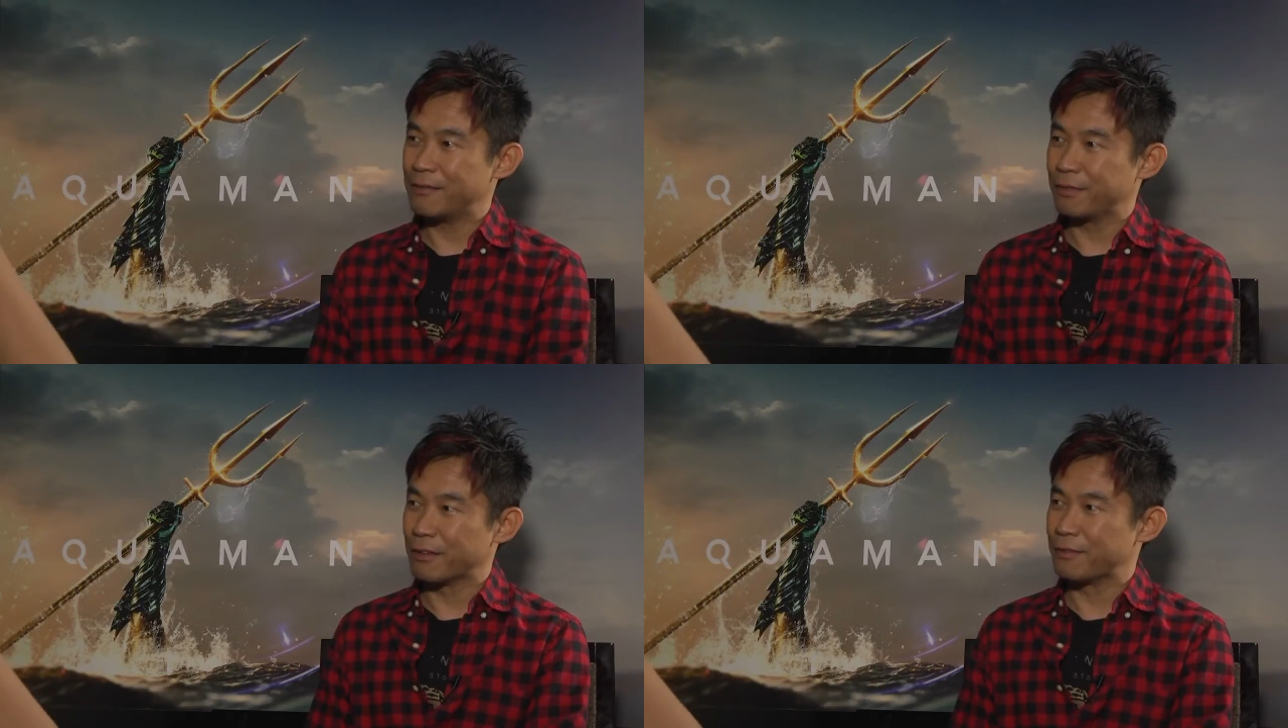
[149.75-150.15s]

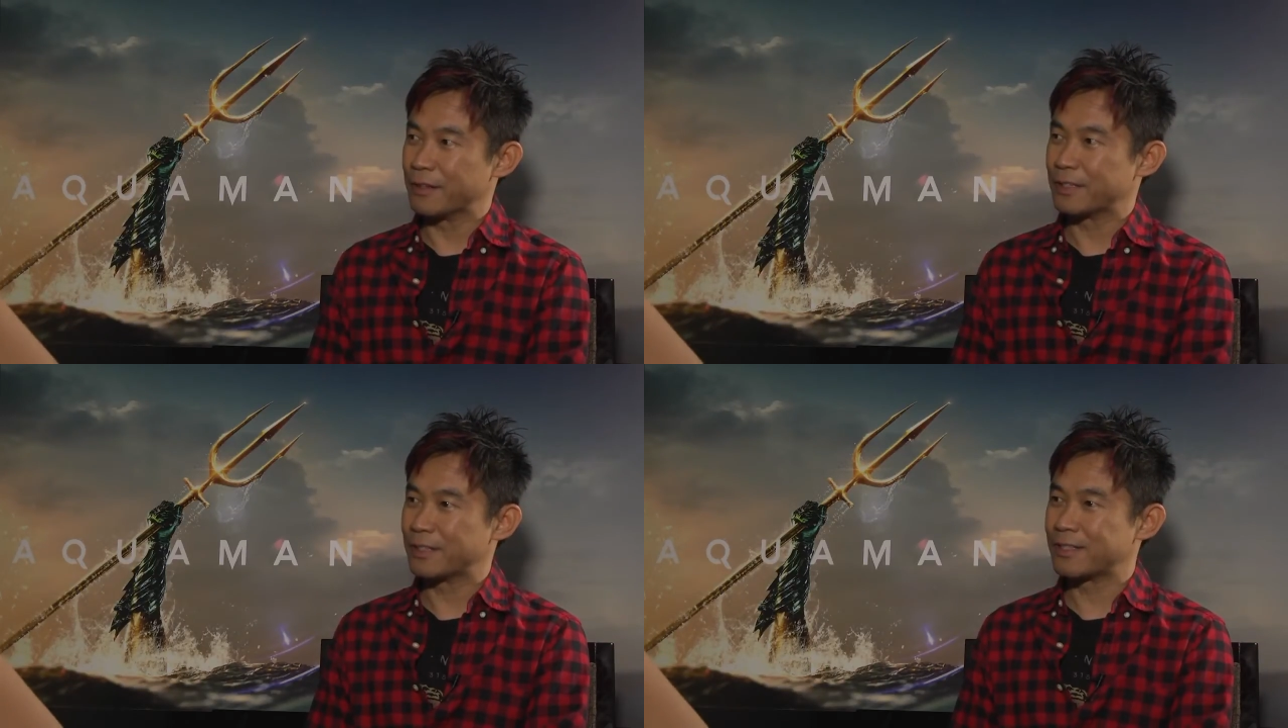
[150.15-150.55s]
for the
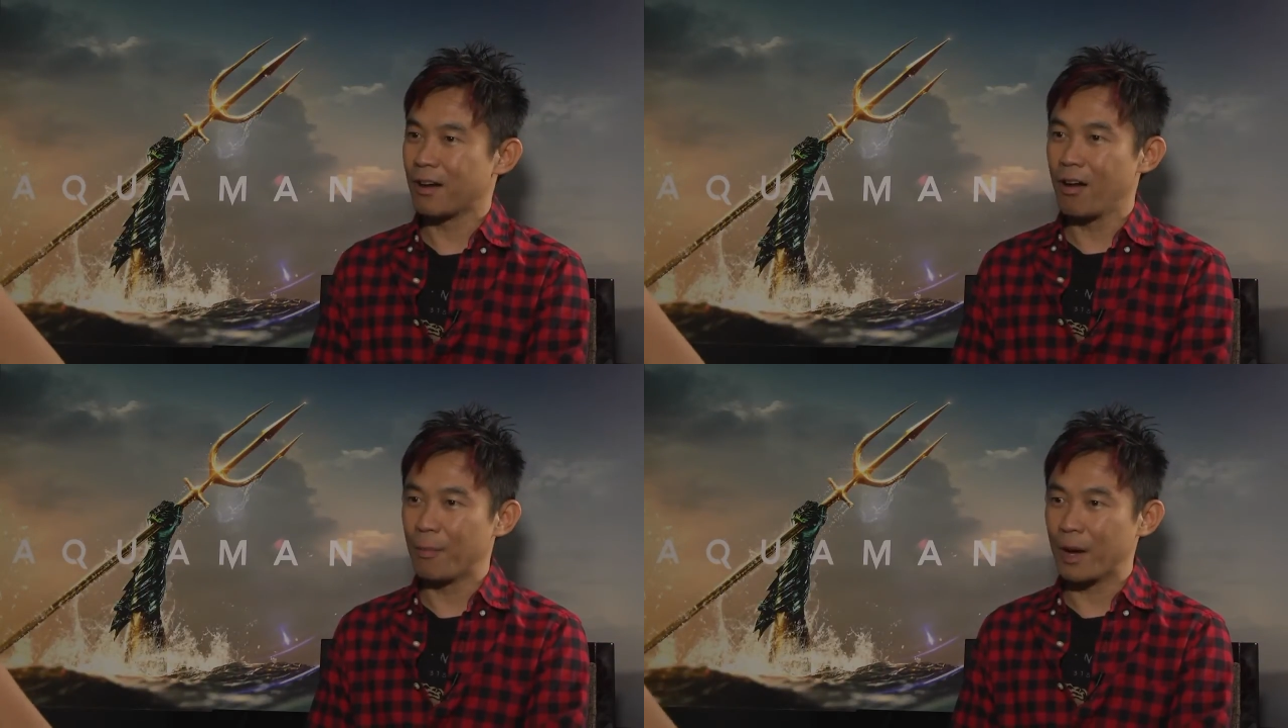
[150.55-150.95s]
first
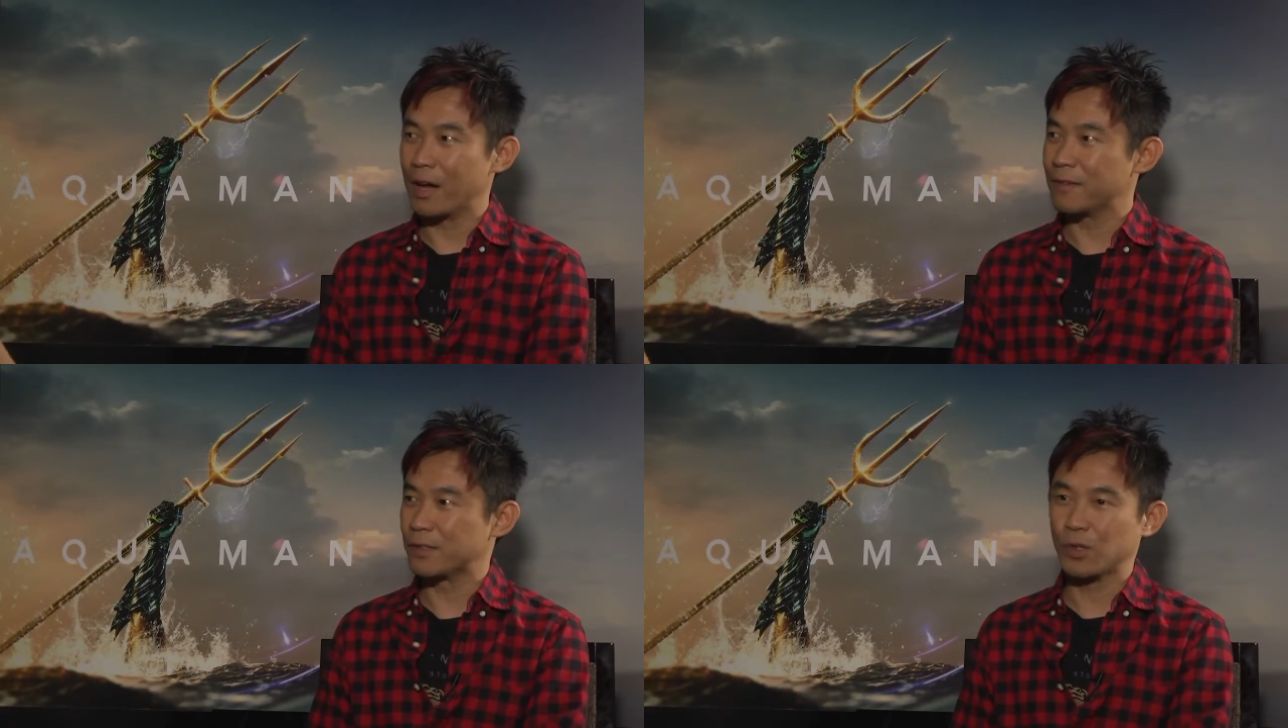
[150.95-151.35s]
time
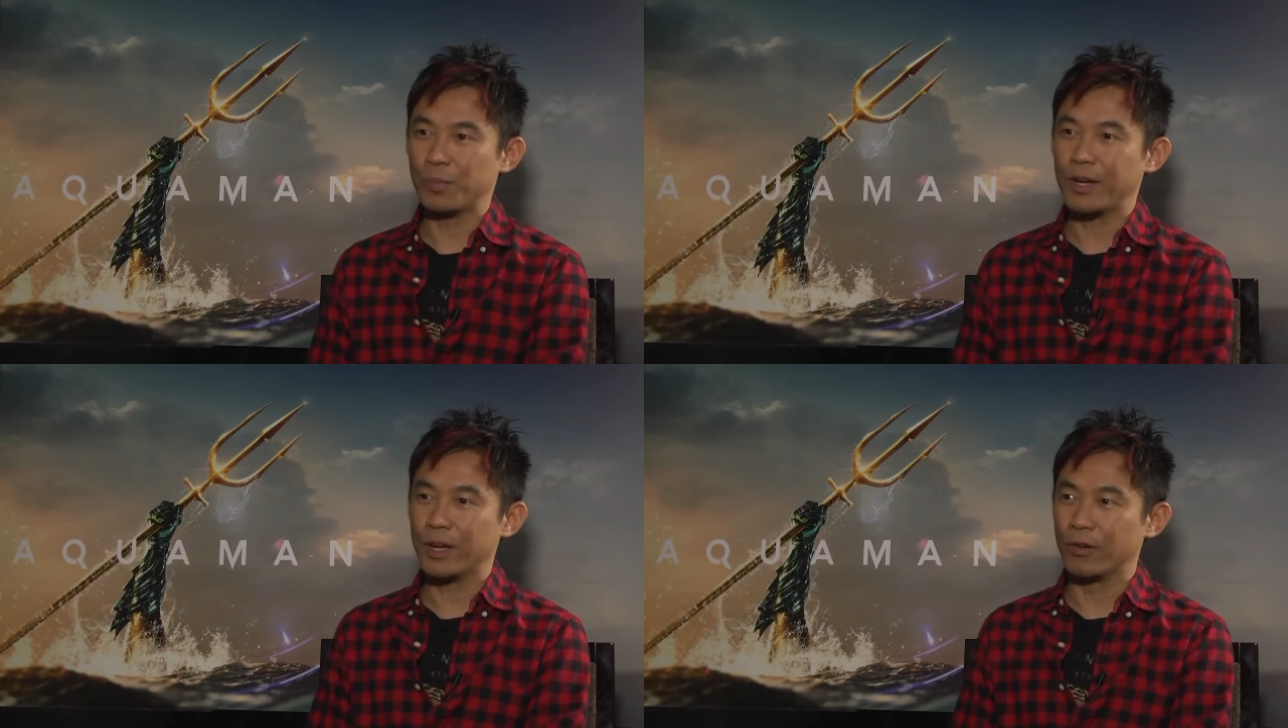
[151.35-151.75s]
I have a
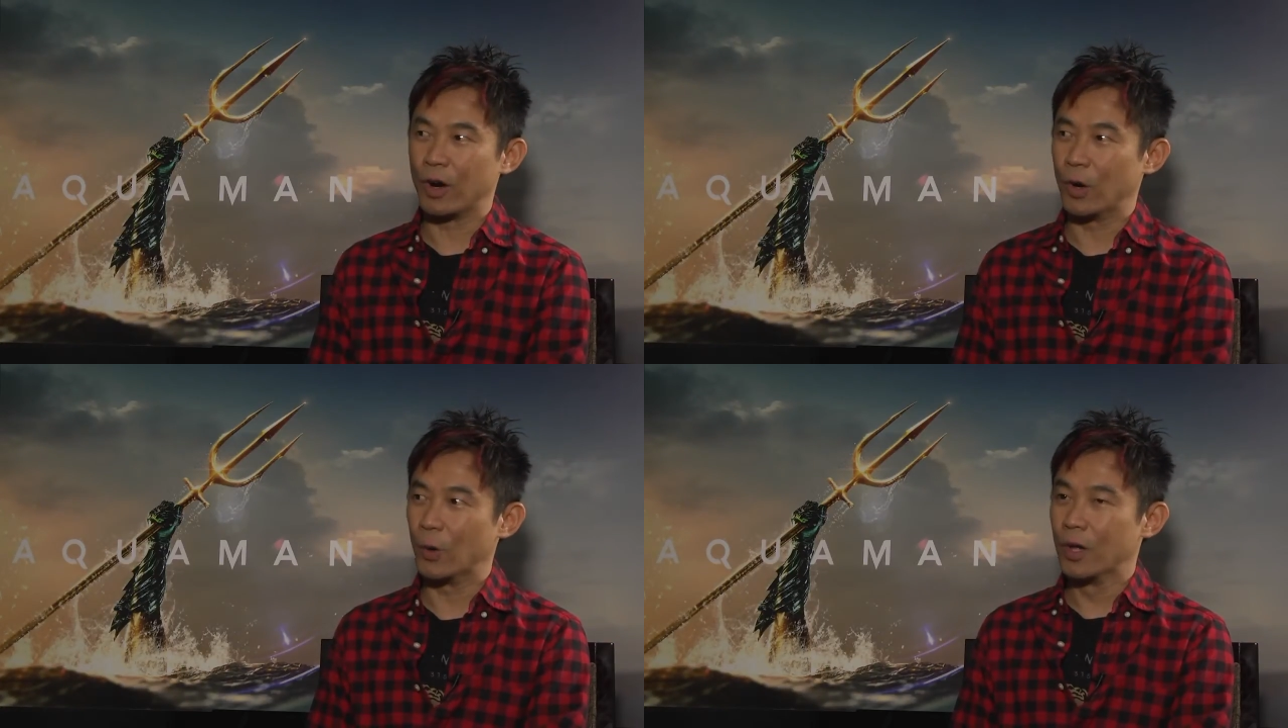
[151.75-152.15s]

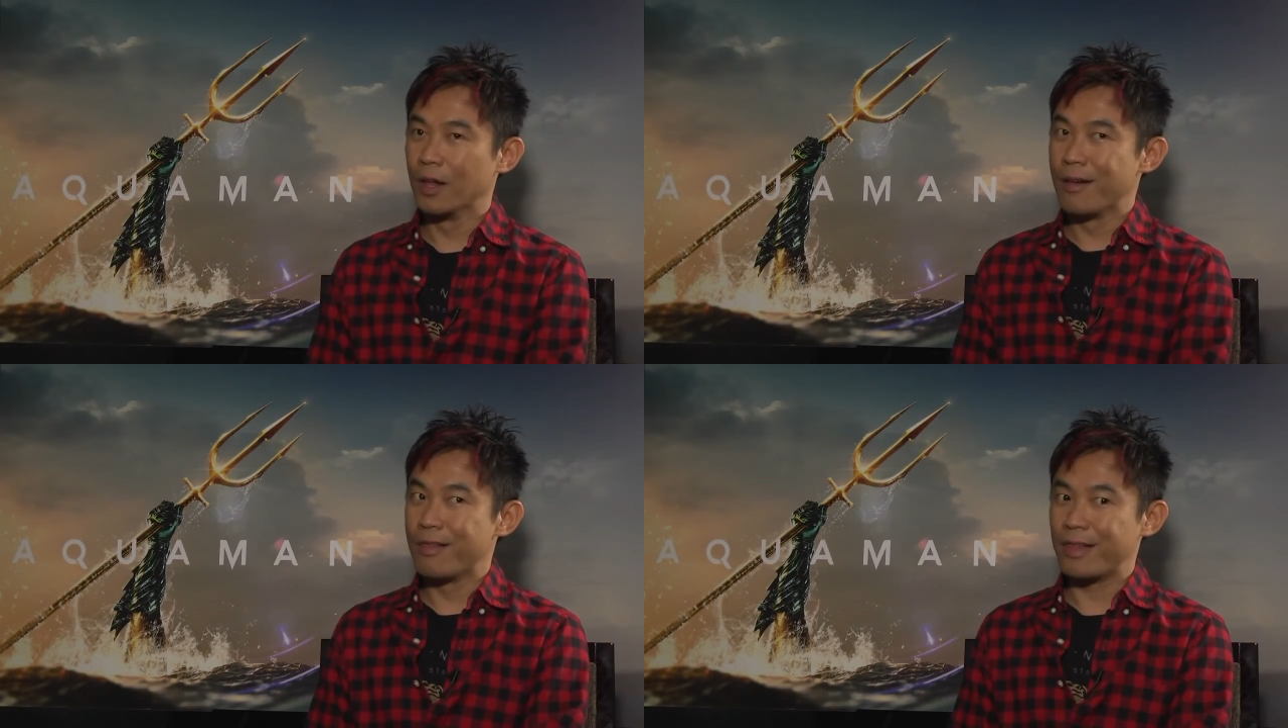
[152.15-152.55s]
superhero
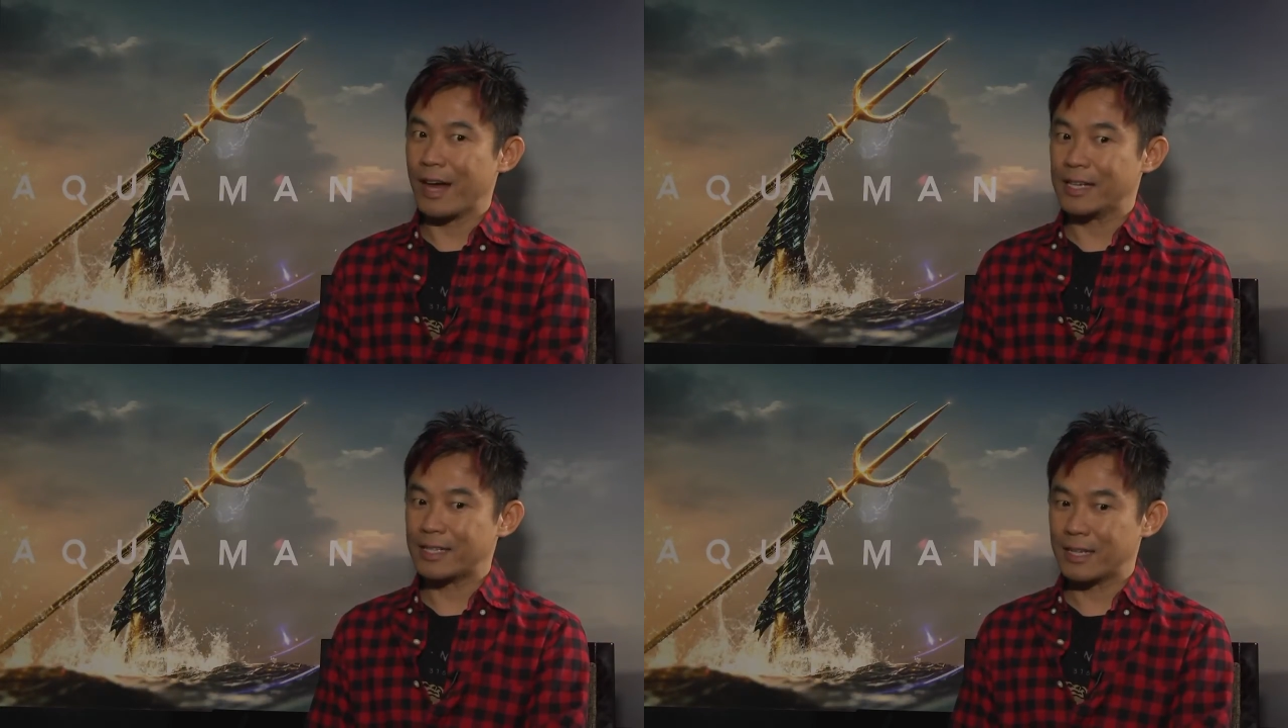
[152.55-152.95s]

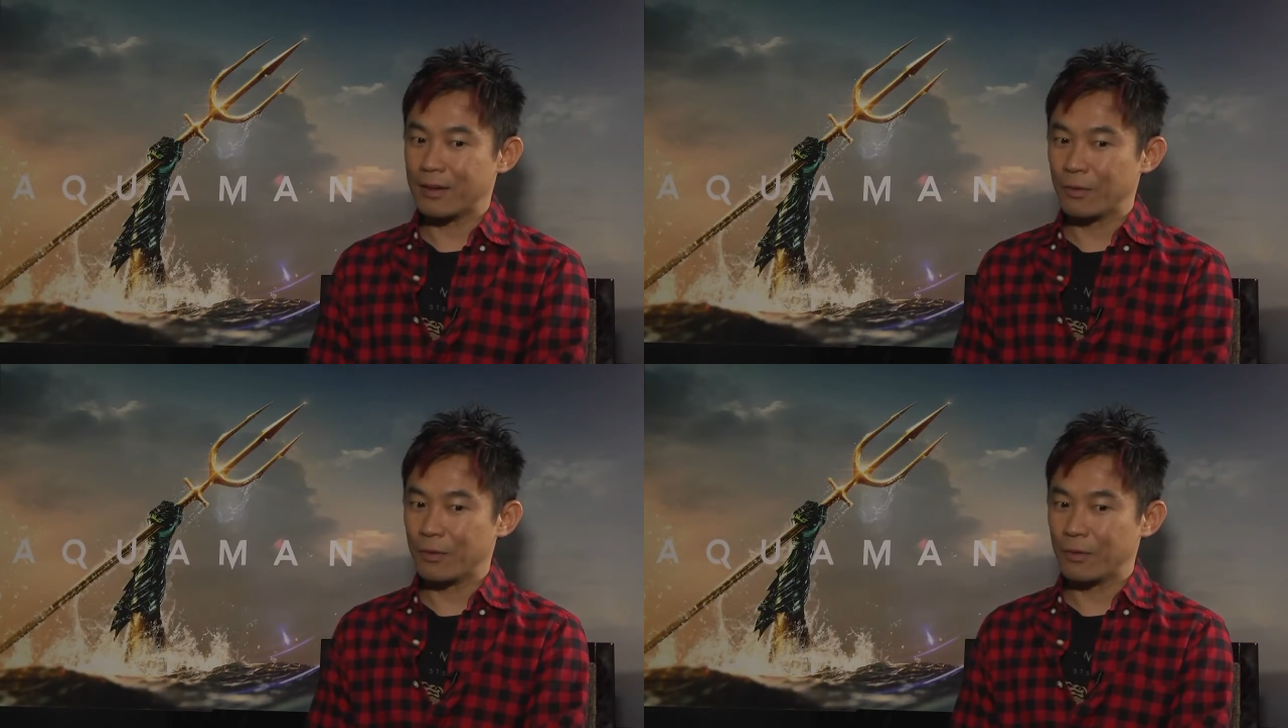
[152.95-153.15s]
that